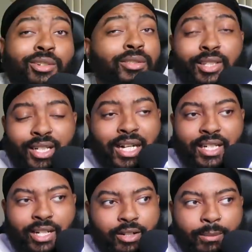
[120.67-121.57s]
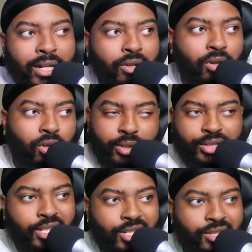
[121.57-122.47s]
the only thing I cared about
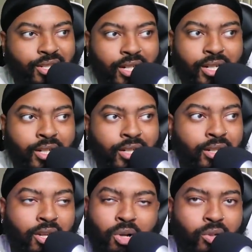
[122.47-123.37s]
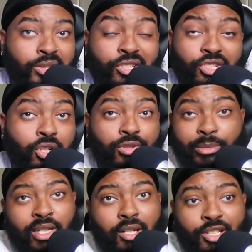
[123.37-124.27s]
on this show, to
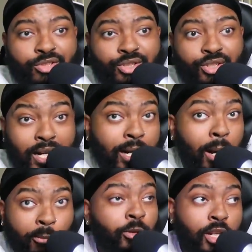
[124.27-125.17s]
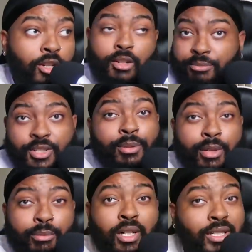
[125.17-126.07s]
be honest with you. I'm keep
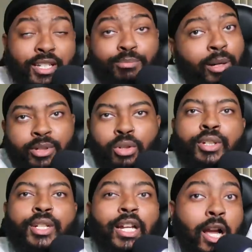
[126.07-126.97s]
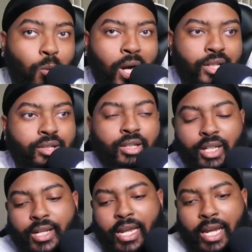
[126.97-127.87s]
it a buck, that's probably the only thing I
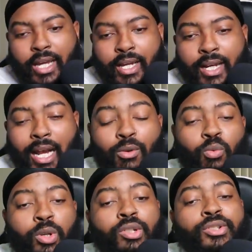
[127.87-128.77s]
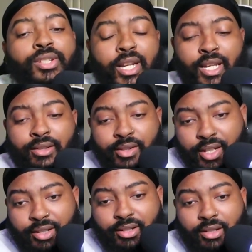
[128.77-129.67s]
watched. And I will say
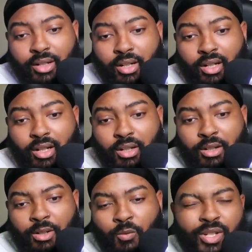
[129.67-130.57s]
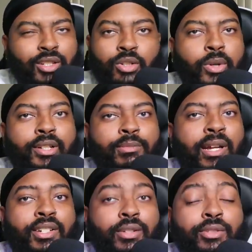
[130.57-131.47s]
this, was it the greatest
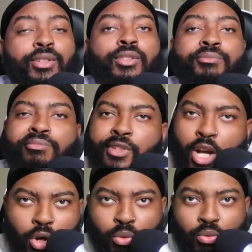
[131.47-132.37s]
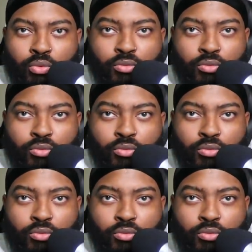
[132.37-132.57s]
match ever? No,